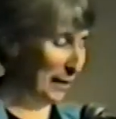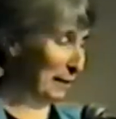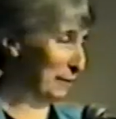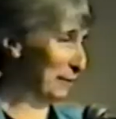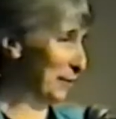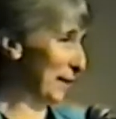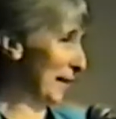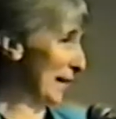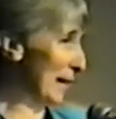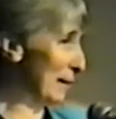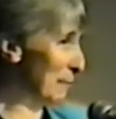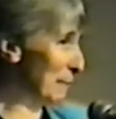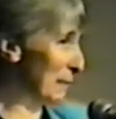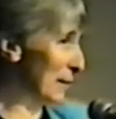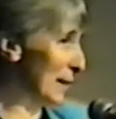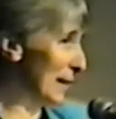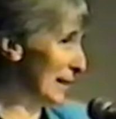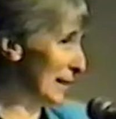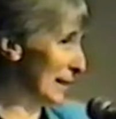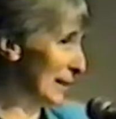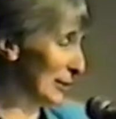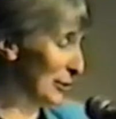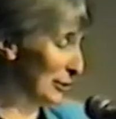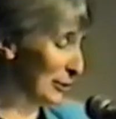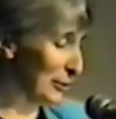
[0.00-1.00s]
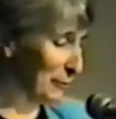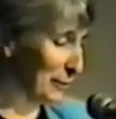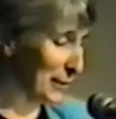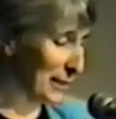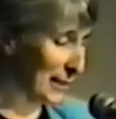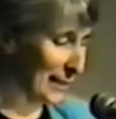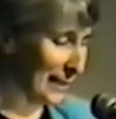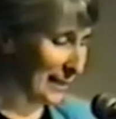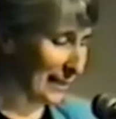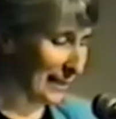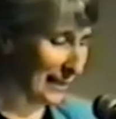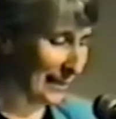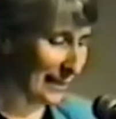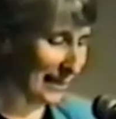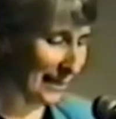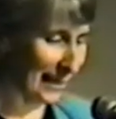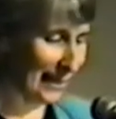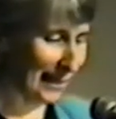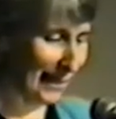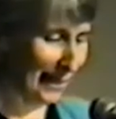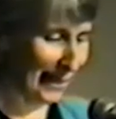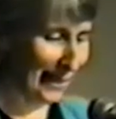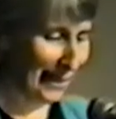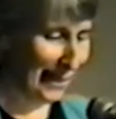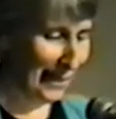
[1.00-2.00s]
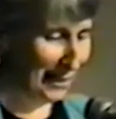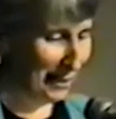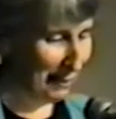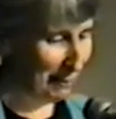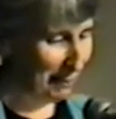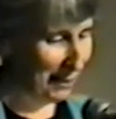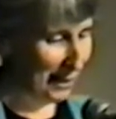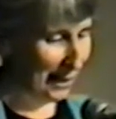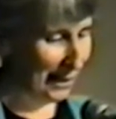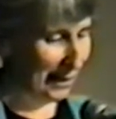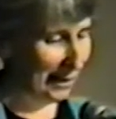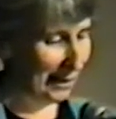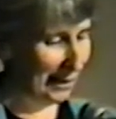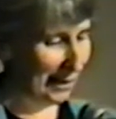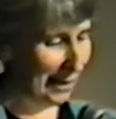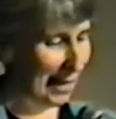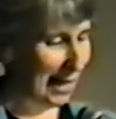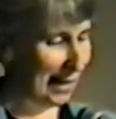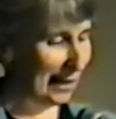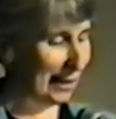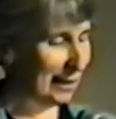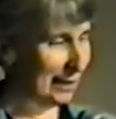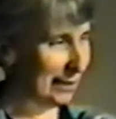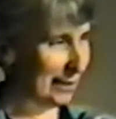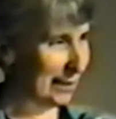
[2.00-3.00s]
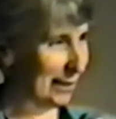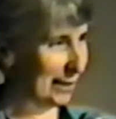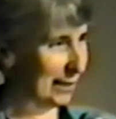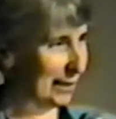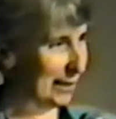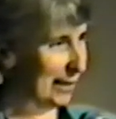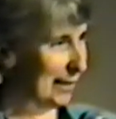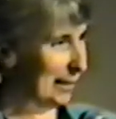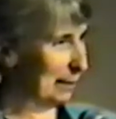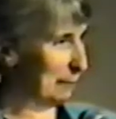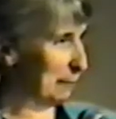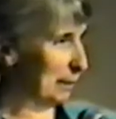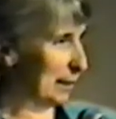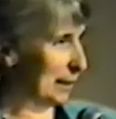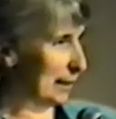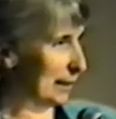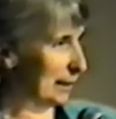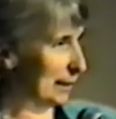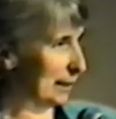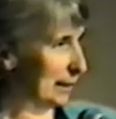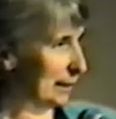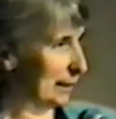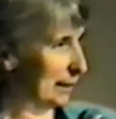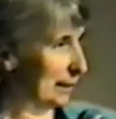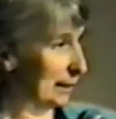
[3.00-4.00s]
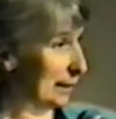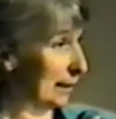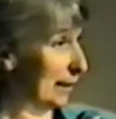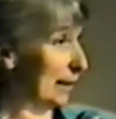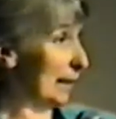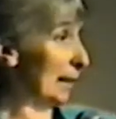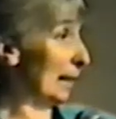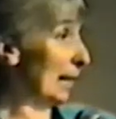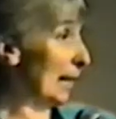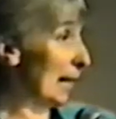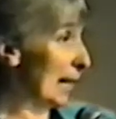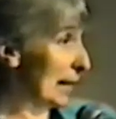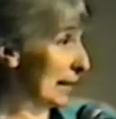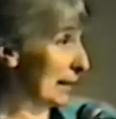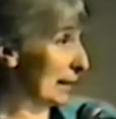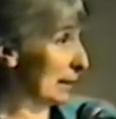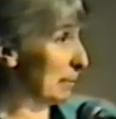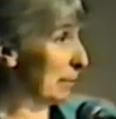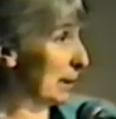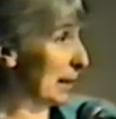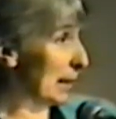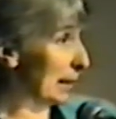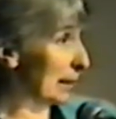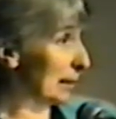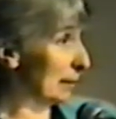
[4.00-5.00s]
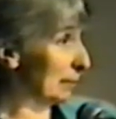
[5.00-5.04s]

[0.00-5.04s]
that was you did. But I guess the sin was he lied about it,